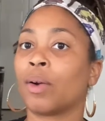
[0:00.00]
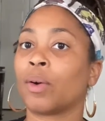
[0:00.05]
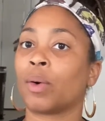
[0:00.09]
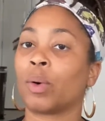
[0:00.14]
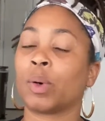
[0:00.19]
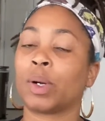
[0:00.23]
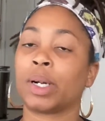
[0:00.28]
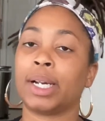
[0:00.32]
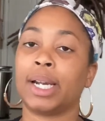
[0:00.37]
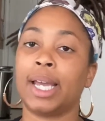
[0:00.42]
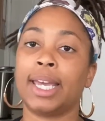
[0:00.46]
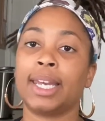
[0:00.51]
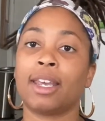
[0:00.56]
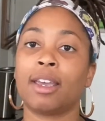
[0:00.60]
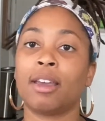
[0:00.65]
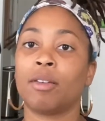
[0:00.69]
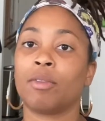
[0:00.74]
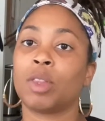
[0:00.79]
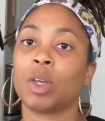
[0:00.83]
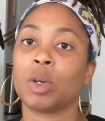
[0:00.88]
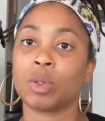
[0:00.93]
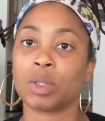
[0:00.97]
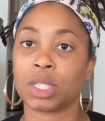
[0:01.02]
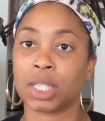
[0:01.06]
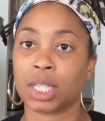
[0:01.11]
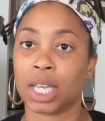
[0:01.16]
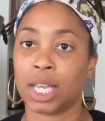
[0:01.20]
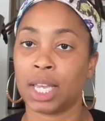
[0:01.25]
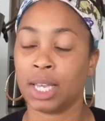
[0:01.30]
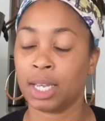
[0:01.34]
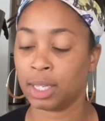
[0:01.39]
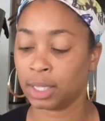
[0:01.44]
or any of those
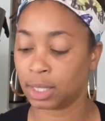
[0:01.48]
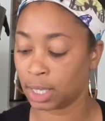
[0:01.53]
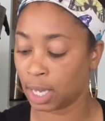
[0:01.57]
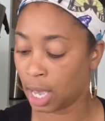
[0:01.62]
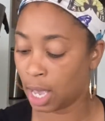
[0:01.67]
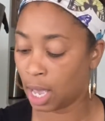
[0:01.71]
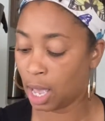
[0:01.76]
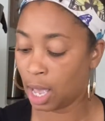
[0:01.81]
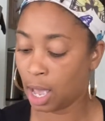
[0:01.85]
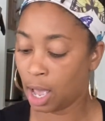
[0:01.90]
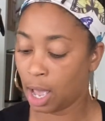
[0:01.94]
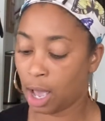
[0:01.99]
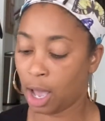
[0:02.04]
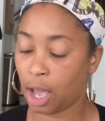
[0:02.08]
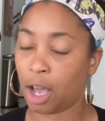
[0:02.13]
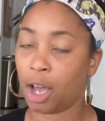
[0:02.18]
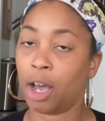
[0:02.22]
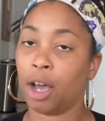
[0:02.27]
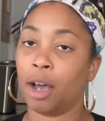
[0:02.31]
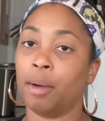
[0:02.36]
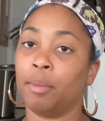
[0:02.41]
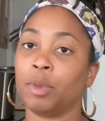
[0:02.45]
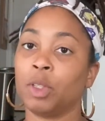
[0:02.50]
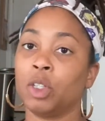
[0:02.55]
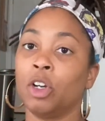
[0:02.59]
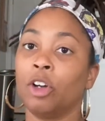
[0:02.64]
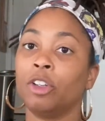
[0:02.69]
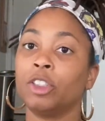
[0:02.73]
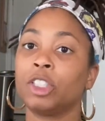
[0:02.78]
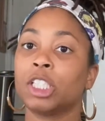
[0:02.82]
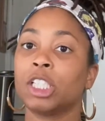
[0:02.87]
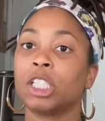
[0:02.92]
things.
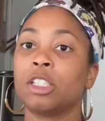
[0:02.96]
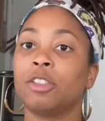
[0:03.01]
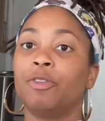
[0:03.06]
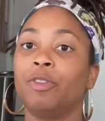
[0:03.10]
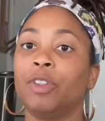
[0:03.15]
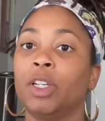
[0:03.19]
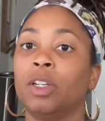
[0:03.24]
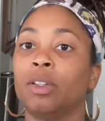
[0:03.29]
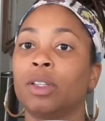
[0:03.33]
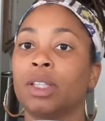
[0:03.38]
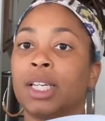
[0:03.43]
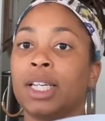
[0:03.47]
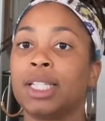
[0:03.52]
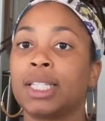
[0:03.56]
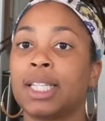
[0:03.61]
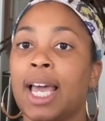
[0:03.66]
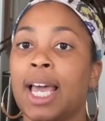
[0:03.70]
You'll just fill this